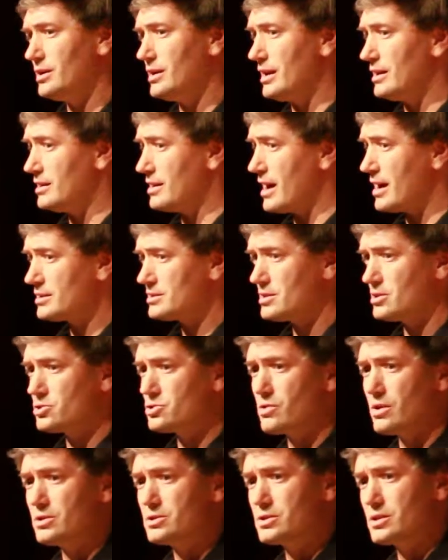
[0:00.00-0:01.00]
and not such
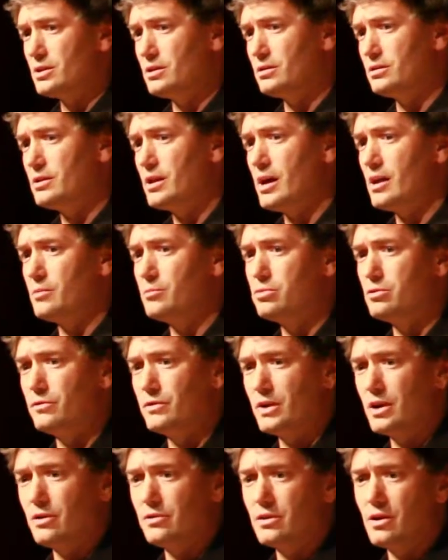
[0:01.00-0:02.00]
great skill at improving
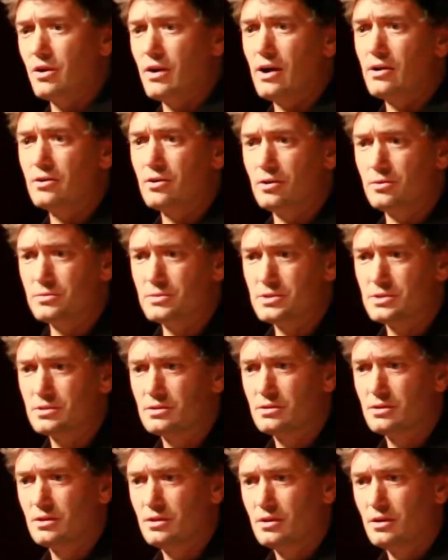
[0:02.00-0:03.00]
healthcare outcomes,
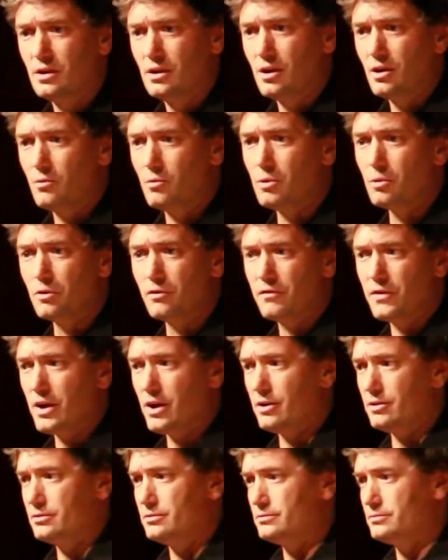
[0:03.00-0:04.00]
we will
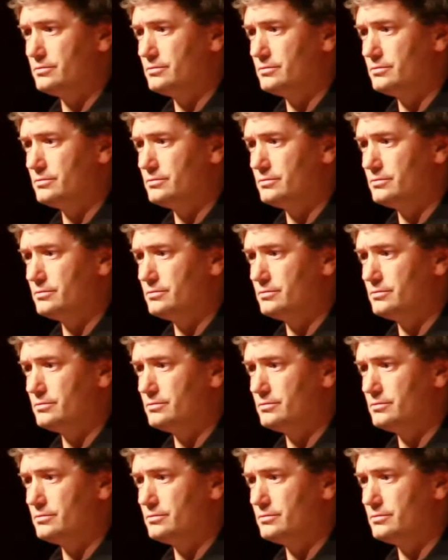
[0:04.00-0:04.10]
fail.